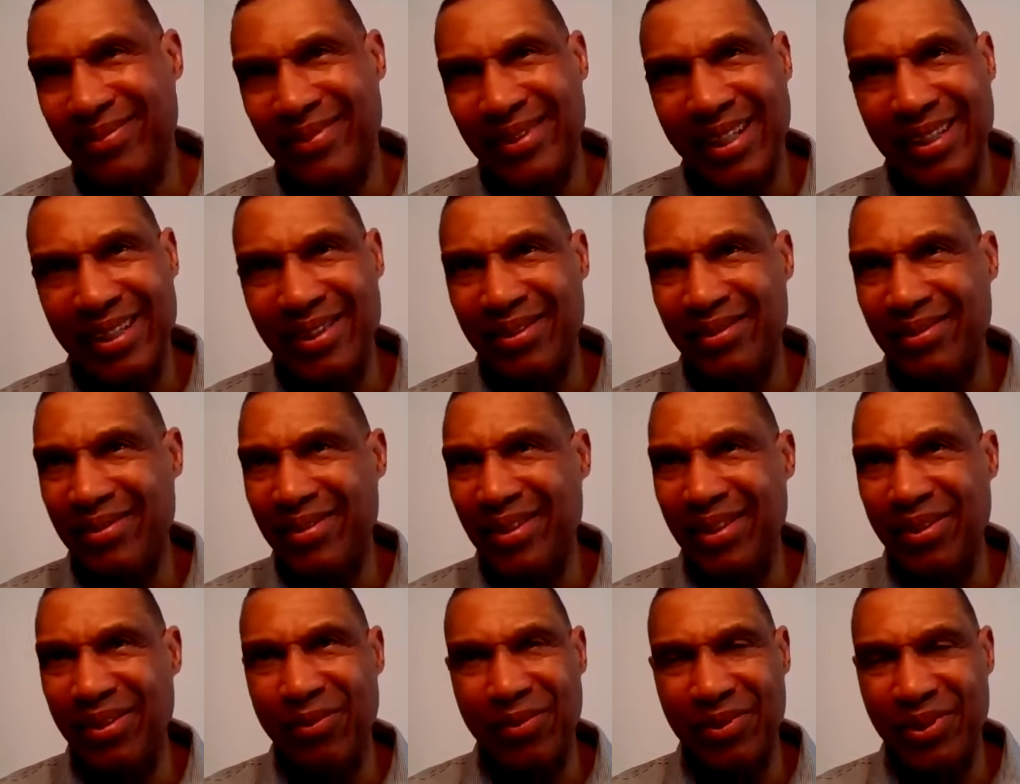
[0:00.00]
just
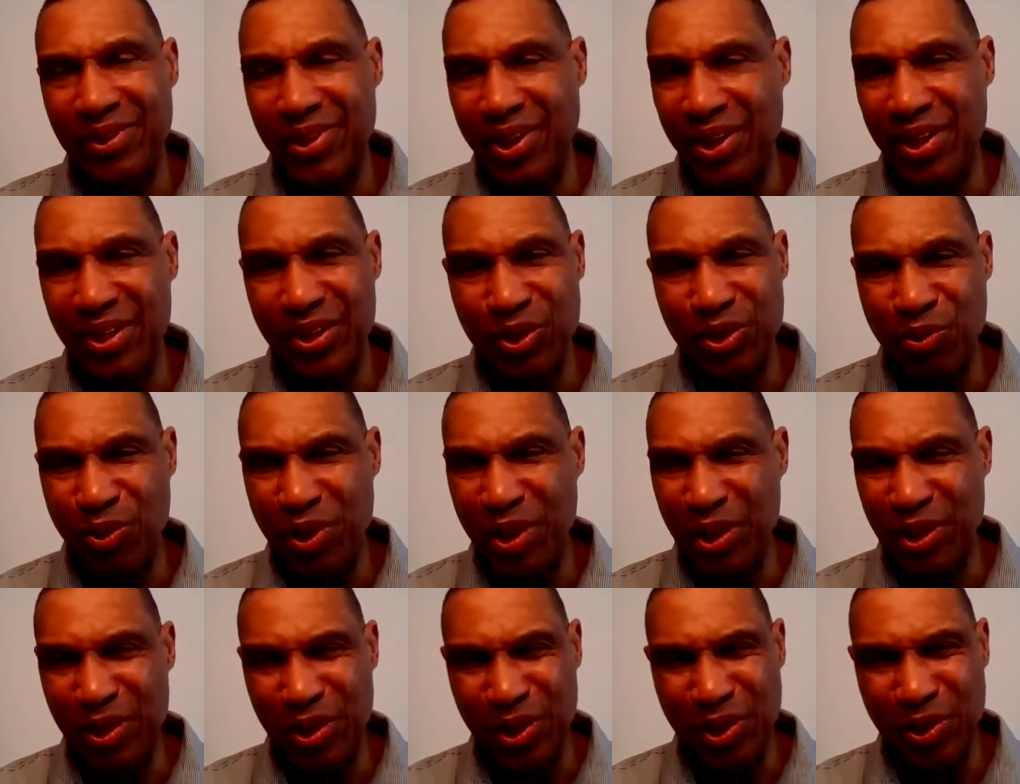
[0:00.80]
turning
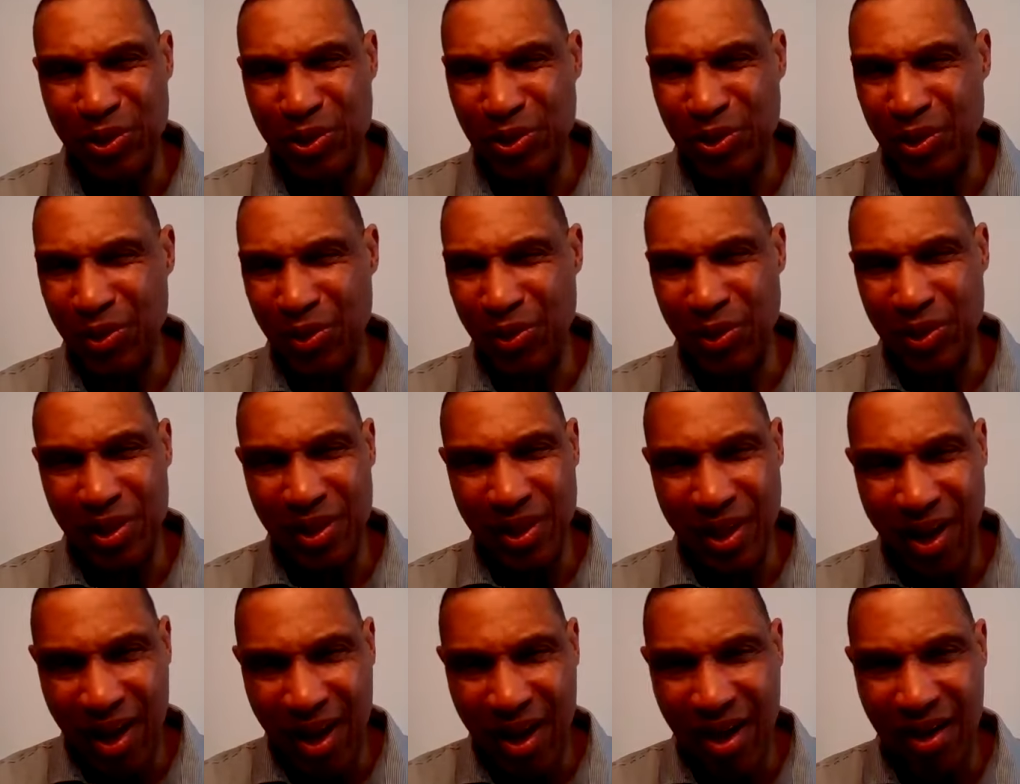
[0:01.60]
22, so
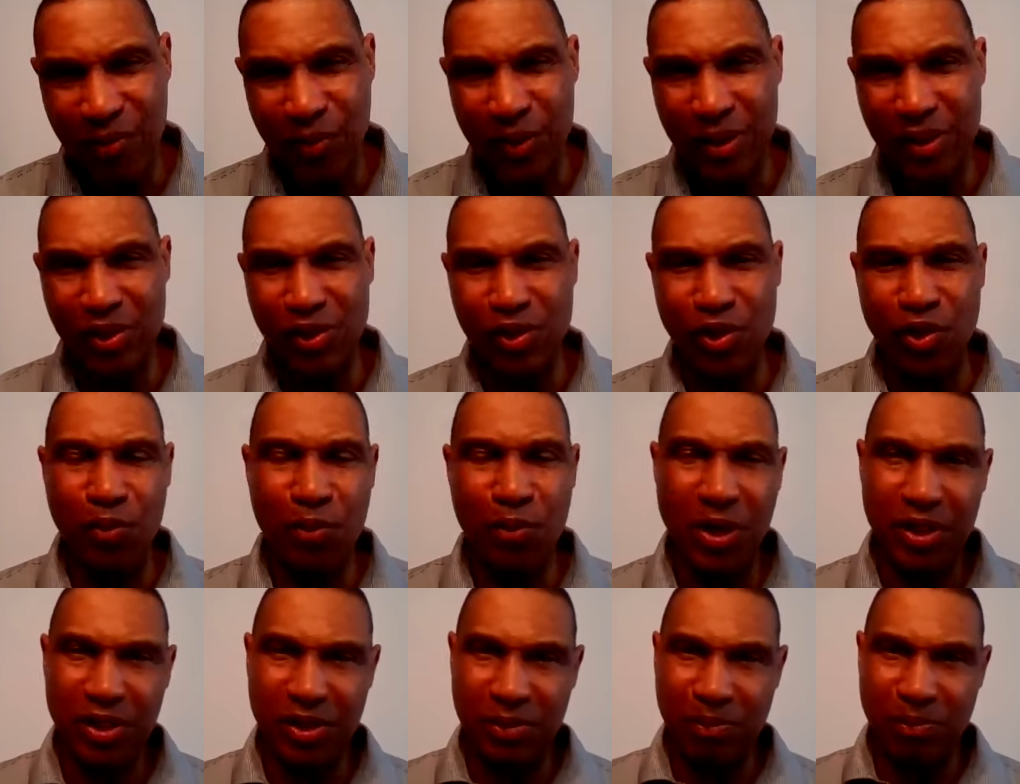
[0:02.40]
young, with so
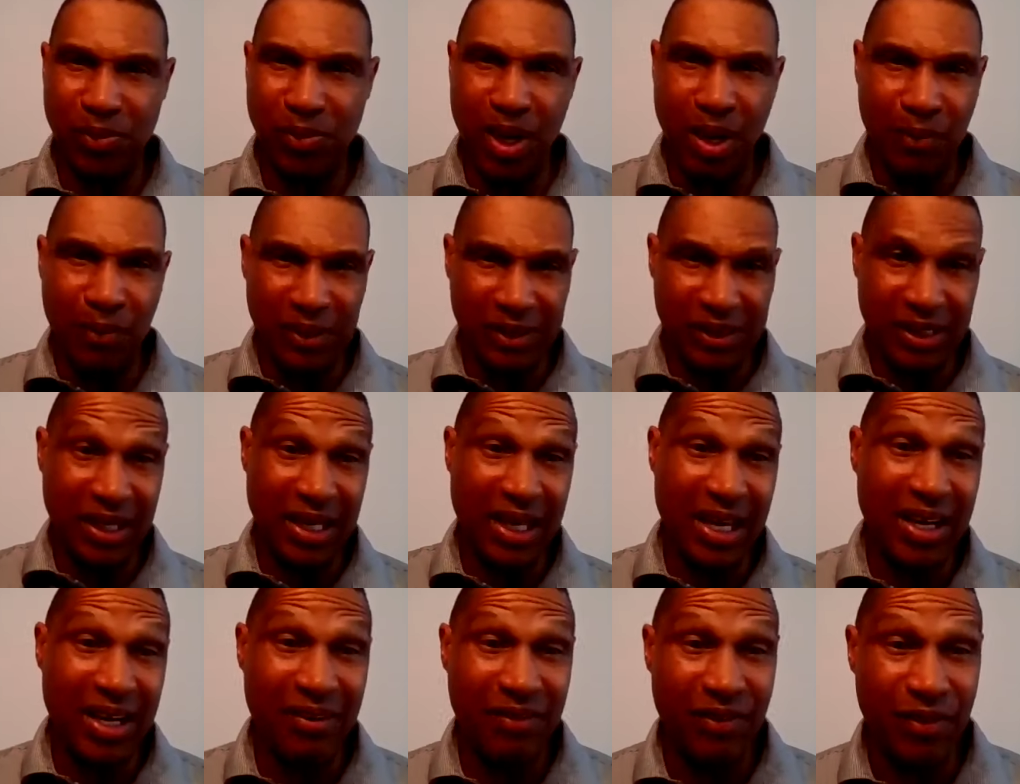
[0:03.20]
much promise
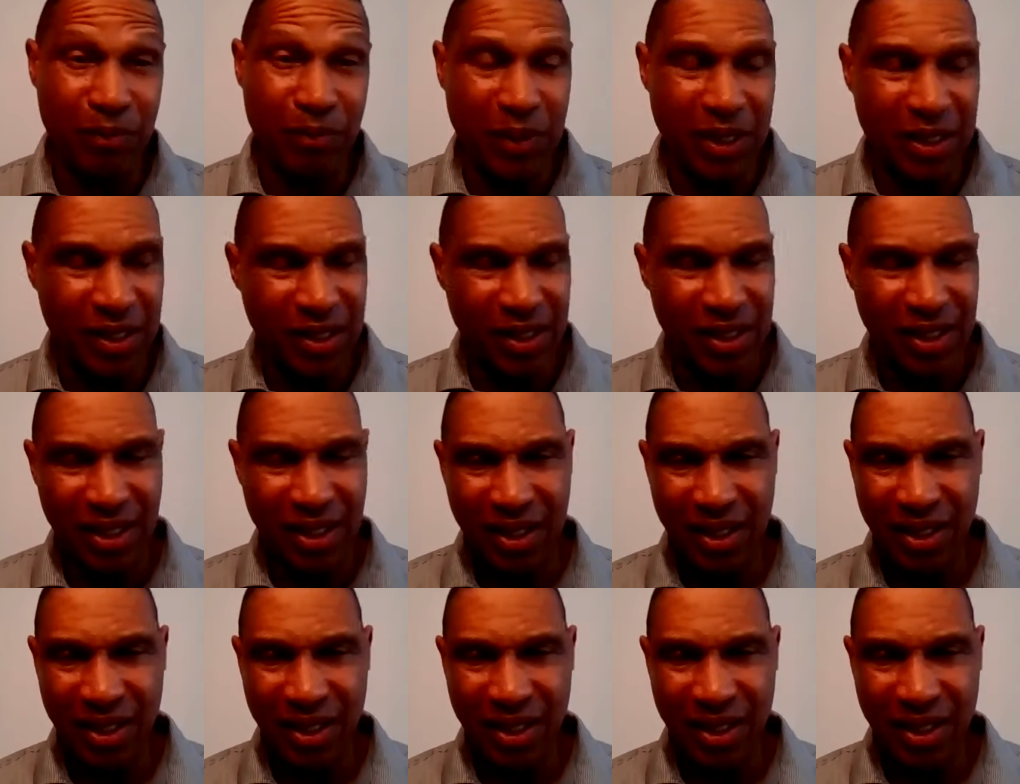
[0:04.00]
ahead of him, and